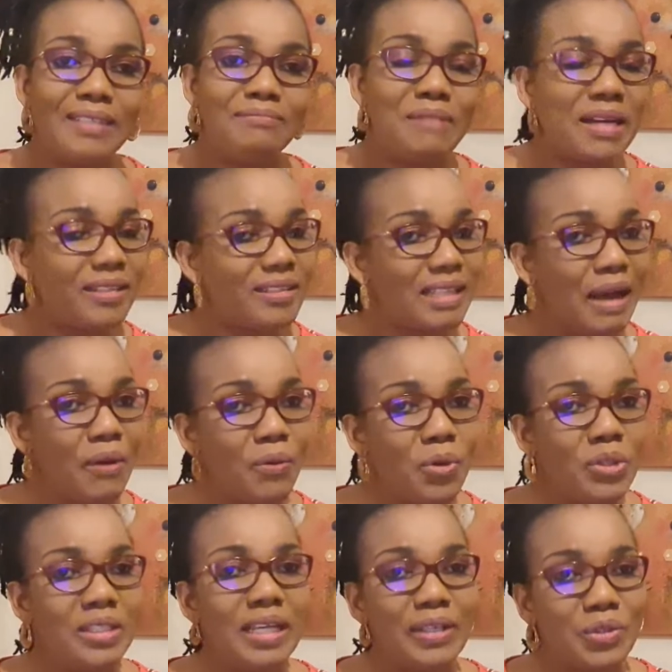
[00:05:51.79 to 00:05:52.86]
Marry that
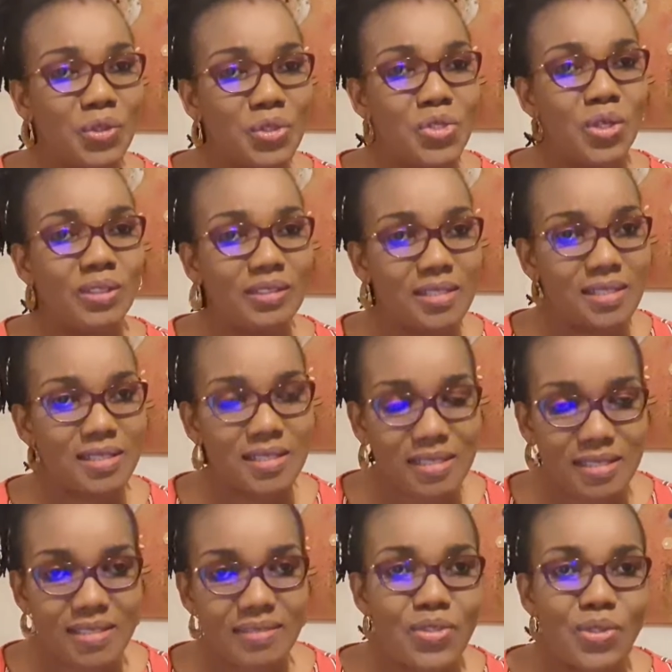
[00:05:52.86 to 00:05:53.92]
one that knows all these things,